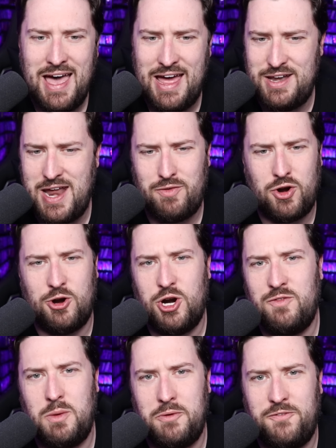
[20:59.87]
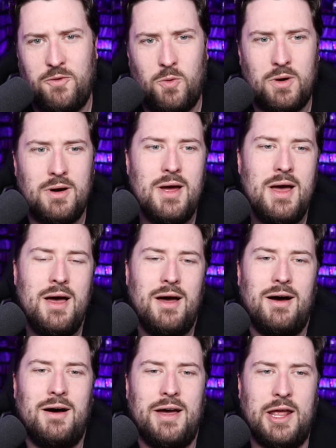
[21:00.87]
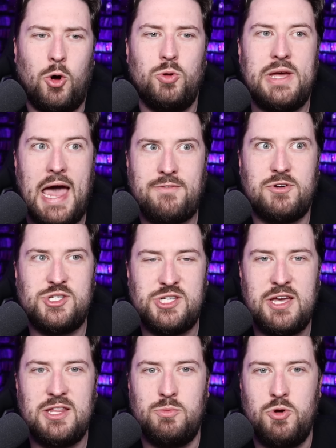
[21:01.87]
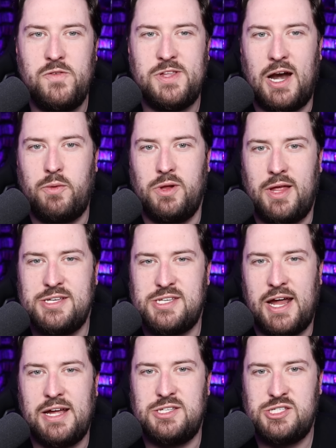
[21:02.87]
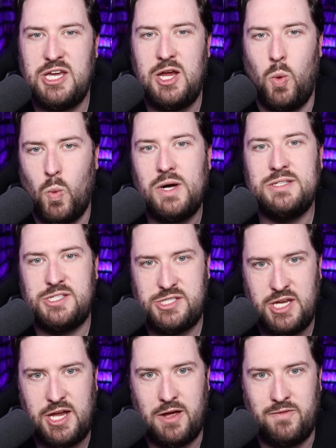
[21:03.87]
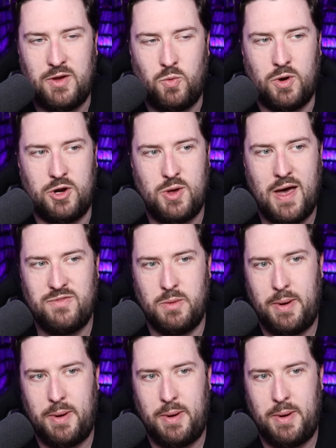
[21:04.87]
Had never heard of it before, uh, and only after seeing the movie that I realized that I had seen one scene of it where you have the